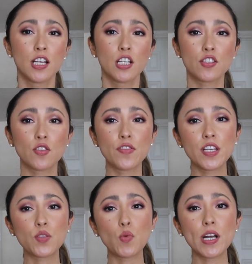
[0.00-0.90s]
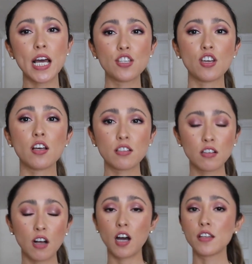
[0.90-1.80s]
So this one, I just
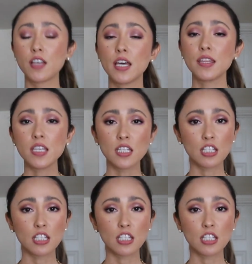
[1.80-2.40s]
got the